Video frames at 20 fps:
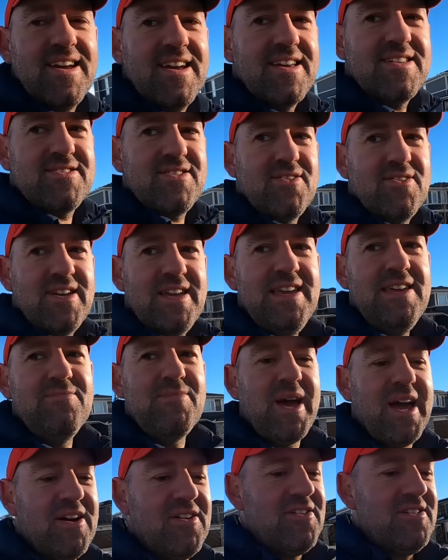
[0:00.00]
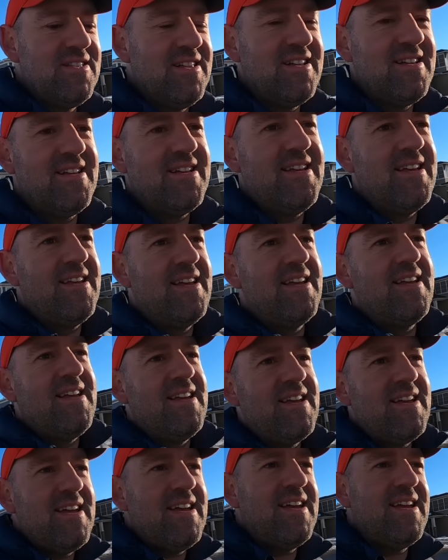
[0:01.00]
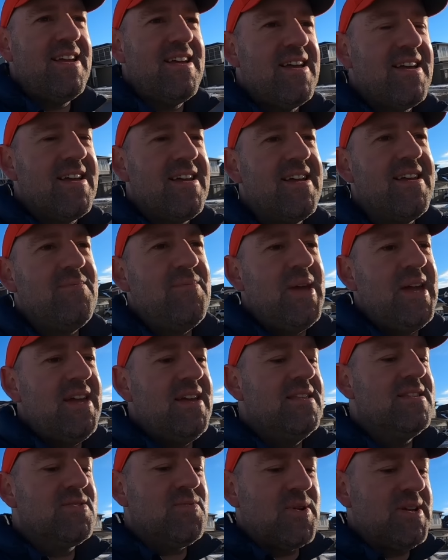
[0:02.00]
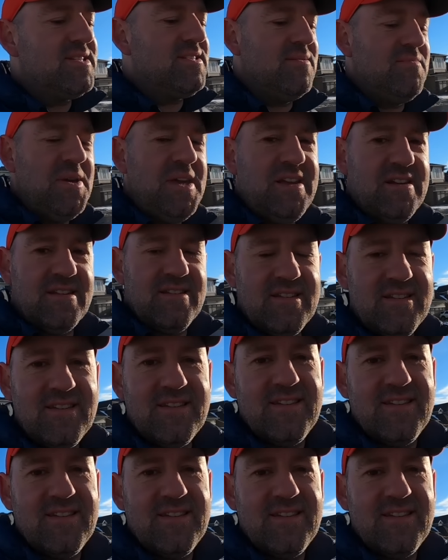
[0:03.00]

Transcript: So email means what does it mean?